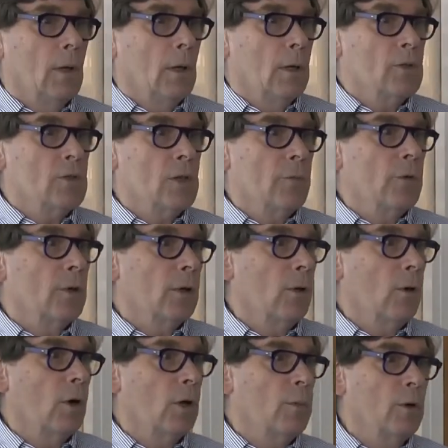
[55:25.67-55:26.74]
at seven
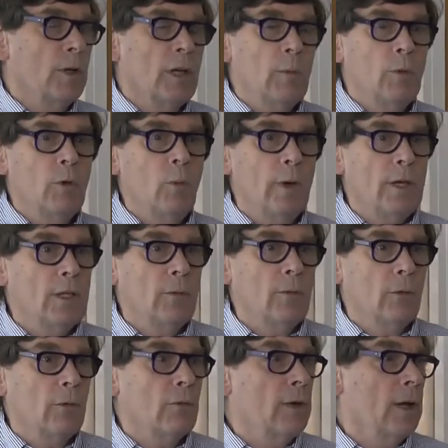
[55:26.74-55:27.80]
o'clock? We'll keep you waiting
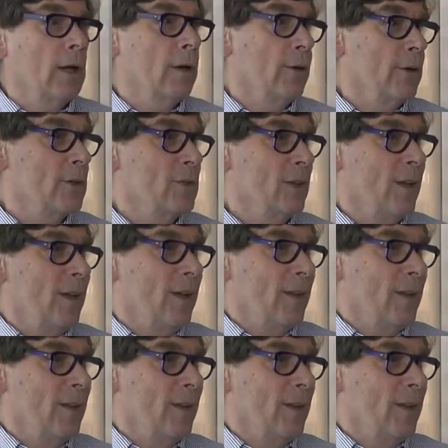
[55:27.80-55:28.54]
for three hours.